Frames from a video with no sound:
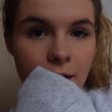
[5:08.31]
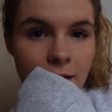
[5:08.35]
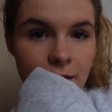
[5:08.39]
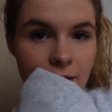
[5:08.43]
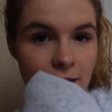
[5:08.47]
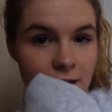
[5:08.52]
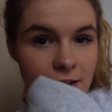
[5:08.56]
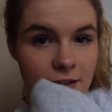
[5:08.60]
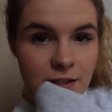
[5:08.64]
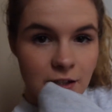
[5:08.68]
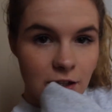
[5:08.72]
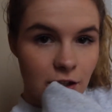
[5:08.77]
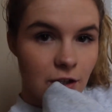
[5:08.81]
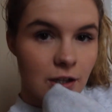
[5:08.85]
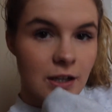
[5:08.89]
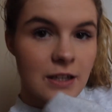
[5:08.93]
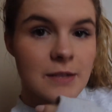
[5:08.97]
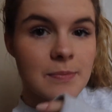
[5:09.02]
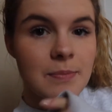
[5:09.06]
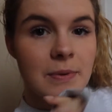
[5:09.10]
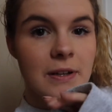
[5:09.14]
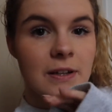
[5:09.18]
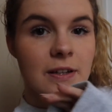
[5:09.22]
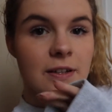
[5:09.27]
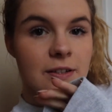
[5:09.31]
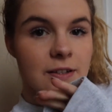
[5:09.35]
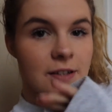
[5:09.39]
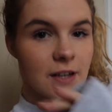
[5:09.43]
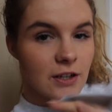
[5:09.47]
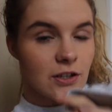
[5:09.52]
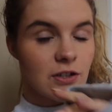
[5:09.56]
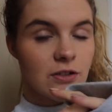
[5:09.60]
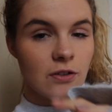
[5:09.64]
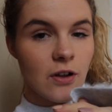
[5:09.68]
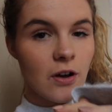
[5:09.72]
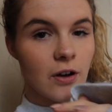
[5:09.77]
this year has been
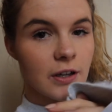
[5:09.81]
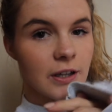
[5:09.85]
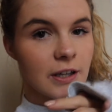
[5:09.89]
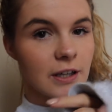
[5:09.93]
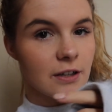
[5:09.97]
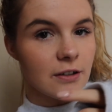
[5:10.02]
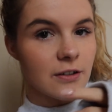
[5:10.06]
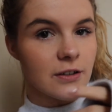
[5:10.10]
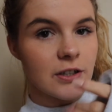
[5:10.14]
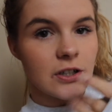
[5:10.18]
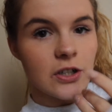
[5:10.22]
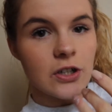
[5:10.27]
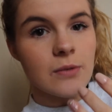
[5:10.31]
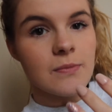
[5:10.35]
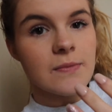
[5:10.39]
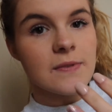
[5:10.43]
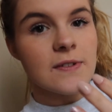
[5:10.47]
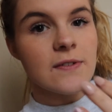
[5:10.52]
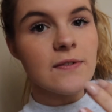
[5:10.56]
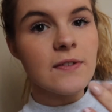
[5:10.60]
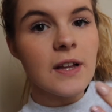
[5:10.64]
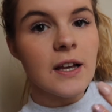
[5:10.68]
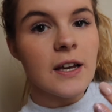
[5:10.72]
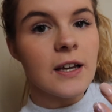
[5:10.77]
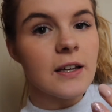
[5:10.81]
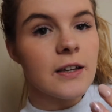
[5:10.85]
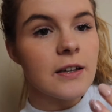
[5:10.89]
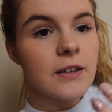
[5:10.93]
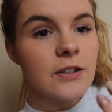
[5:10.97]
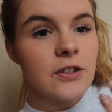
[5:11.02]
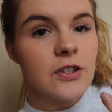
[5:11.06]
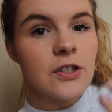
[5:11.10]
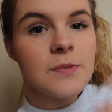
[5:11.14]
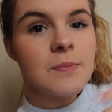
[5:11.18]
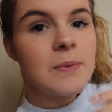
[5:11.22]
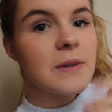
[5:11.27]
such a long year in terms of like
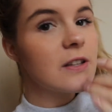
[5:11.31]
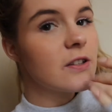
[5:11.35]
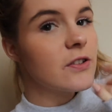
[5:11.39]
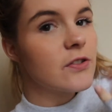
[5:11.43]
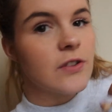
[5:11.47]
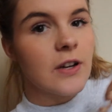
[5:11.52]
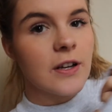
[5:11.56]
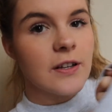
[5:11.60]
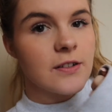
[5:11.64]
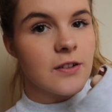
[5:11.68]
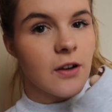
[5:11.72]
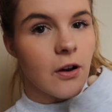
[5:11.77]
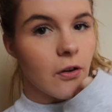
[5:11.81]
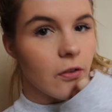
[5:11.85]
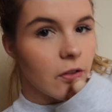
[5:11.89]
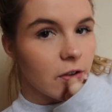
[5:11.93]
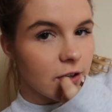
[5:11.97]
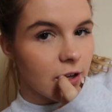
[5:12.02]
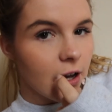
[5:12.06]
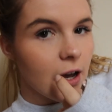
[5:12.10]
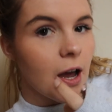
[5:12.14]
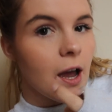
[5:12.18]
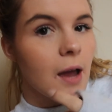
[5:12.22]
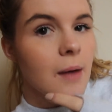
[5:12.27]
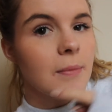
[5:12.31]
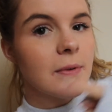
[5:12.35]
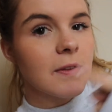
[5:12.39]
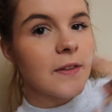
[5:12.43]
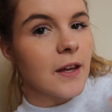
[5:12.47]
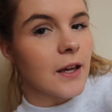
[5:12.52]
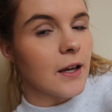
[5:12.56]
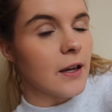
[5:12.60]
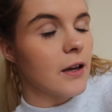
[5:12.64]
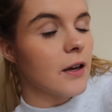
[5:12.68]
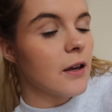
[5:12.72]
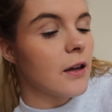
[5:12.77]
just being stressed all the time and
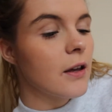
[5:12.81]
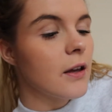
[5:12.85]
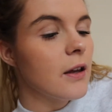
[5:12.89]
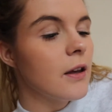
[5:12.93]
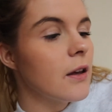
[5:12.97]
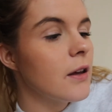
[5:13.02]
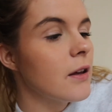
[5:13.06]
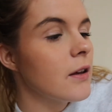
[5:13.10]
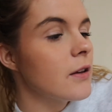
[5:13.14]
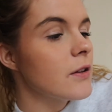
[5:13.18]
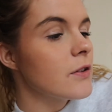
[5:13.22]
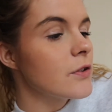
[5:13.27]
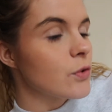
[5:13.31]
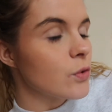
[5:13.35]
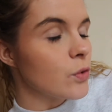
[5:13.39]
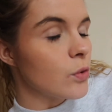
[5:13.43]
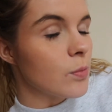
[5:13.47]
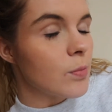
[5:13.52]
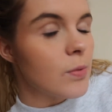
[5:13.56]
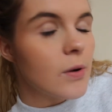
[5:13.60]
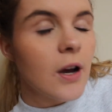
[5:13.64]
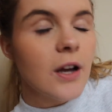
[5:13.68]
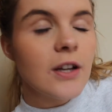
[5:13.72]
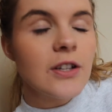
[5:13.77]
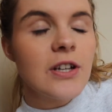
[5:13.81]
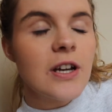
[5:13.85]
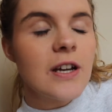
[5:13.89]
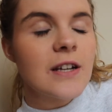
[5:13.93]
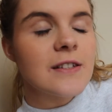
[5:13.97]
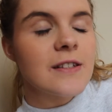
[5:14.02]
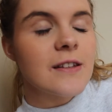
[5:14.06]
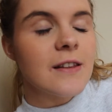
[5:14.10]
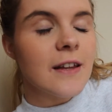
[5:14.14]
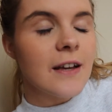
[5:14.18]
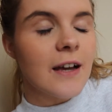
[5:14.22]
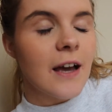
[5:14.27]
like school
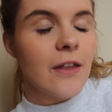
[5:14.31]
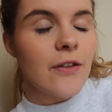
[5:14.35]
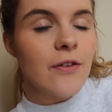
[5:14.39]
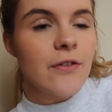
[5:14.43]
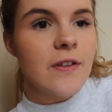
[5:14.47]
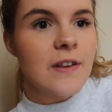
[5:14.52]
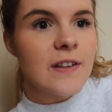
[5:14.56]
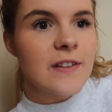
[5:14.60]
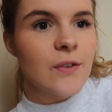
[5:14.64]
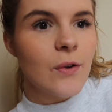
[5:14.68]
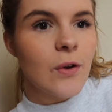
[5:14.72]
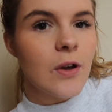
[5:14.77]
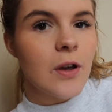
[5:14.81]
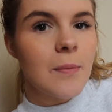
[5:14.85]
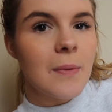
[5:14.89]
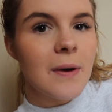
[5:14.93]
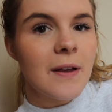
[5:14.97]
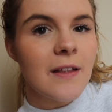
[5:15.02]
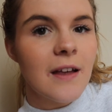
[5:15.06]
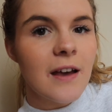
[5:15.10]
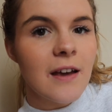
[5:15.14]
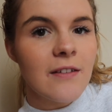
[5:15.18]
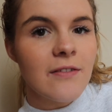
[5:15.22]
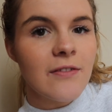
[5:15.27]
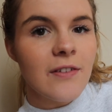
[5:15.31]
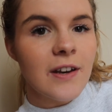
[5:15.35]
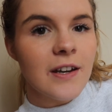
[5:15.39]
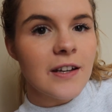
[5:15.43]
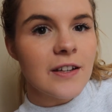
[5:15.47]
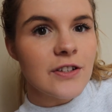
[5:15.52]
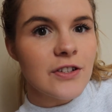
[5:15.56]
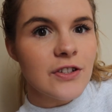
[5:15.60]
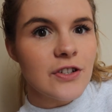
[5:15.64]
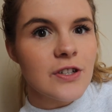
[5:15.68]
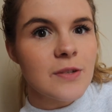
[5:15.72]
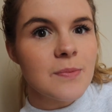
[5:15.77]
projects and like other things going on in my life. And
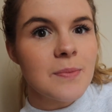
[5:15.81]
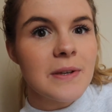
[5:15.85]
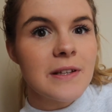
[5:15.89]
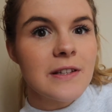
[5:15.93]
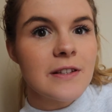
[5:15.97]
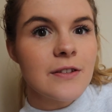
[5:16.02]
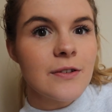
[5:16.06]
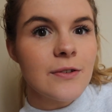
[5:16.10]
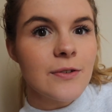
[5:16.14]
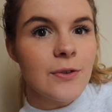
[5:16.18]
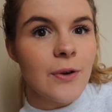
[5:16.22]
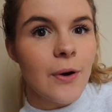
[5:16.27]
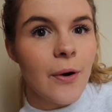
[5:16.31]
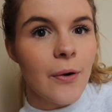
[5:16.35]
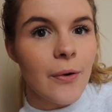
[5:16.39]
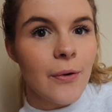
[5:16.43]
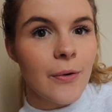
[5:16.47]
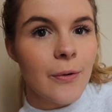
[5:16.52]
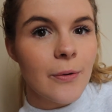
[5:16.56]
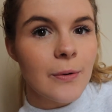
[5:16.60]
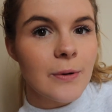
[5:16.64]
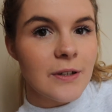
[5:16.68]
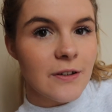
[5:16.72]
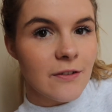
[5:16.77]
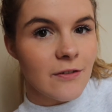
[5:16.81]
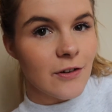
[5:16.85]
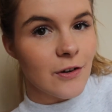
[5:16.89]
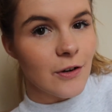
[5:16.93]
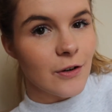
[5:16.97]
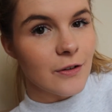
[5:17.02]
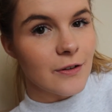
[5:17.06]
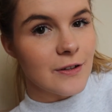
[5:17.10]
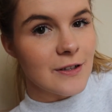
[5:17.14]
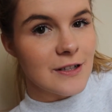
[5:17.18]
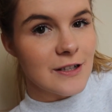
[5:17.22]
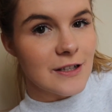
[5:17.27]
it's just been so
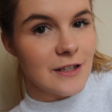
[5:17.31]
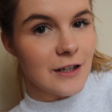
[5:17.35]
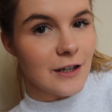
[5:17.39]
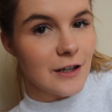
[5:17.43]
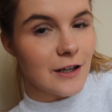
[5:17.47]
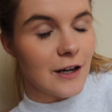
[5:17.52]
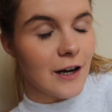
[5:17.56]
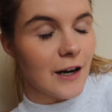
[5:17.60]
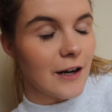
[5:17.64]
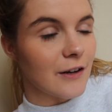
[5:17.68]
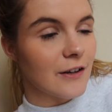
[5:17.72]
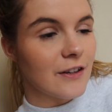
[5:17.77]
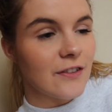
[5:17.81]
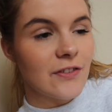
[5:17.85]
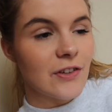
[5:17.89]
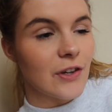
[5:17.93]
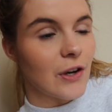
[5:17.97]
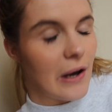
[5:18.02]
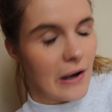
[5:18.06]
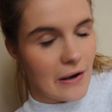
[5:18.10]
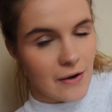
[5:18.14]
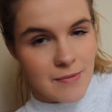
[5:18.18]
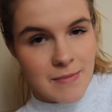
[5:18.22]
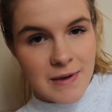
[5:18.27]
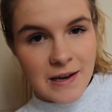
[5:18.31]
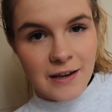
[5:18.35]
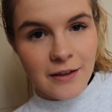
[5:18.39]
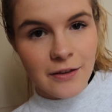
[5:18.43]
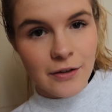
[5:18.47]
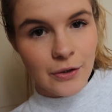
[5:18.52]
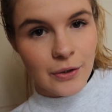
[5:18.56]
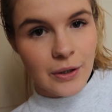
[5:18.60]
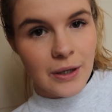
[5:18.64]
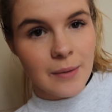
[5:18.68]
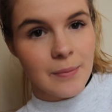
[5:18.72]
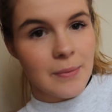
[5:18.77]
difficult this year. I don't even know how I made it
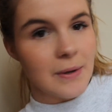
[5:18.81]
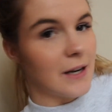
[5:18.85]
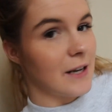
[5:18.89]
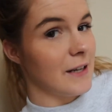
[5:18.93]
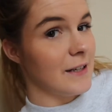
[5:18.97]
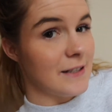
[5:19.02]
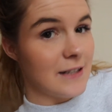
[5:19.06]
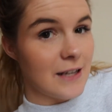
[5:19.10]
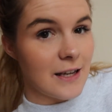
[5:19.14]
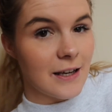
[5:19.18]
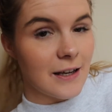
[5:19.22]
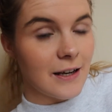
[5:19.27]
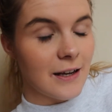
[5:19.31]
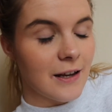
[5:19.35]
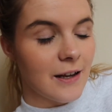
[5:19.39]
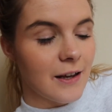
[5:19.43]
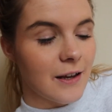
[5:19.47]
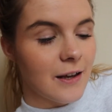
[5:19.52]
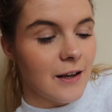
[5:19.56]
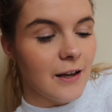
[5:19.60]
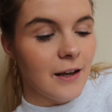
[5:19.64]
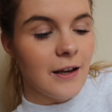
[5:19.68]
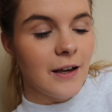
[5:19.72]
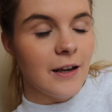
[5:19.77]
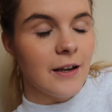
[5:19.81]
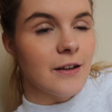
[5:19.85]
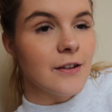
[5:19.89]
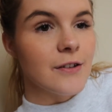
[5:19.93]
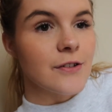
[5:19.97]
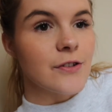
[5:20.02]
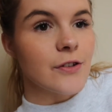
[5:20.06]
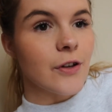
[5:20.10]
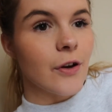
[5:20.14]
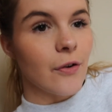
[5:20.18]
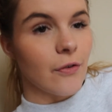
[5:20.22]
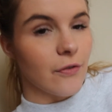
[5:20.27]
through it, but I did.
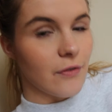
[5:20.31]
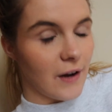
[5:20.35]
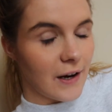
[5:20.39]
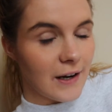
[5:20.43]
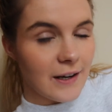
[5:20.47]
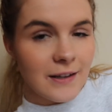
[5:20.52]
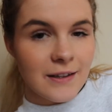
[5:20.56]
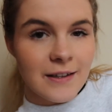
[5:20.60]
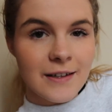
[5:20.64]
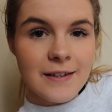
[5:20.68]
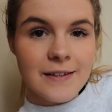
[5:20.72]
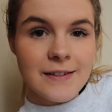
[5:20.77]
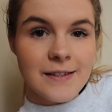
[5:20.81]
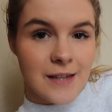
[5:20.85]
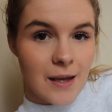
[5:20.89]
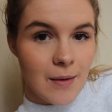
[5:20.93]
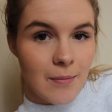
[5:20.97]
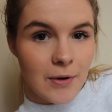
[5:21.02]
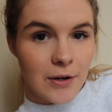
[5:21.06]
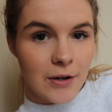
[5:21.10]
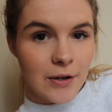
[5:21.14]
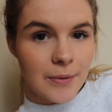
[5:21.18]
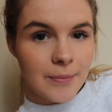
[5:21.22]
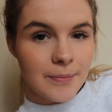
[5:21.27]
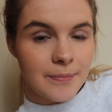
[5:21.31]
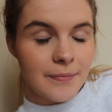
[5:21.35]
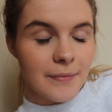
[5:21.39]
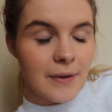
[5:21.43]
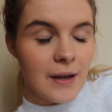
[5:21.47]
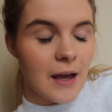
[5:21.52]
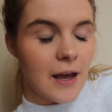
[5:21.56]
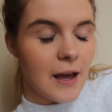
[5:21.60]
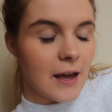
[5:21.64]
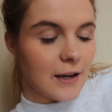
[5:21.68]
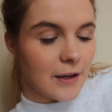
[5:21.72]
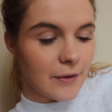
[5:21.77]
So finally it's summer.
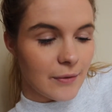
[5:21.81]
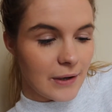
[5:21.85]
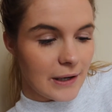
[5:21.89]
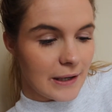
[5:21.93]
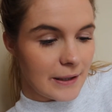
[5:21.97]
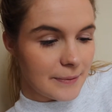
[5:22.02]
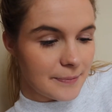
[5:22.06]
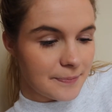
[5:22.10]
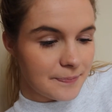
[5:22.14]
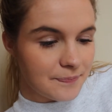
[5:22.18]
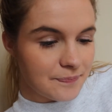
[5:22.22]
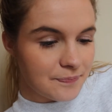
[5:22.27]
Anyway,